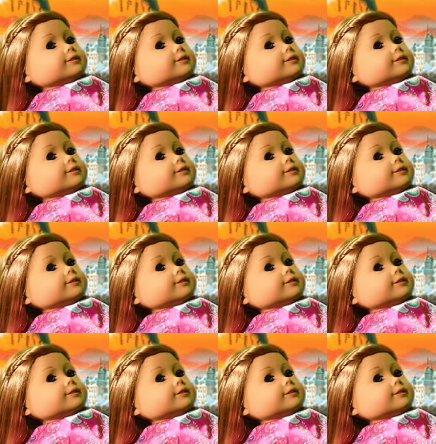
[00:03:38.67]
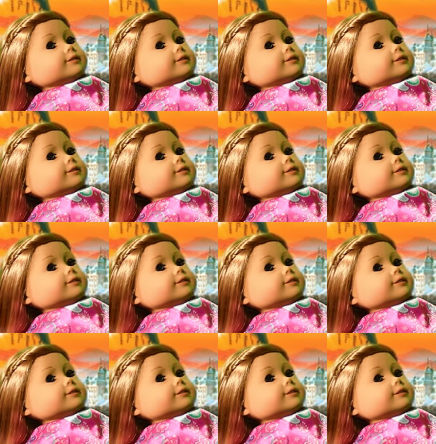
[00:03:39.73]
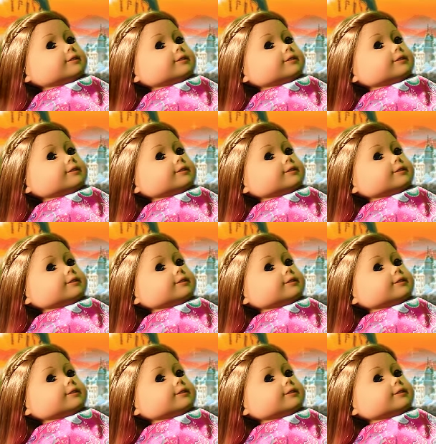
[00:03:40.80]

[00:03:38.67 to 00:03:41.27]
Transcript: (silence)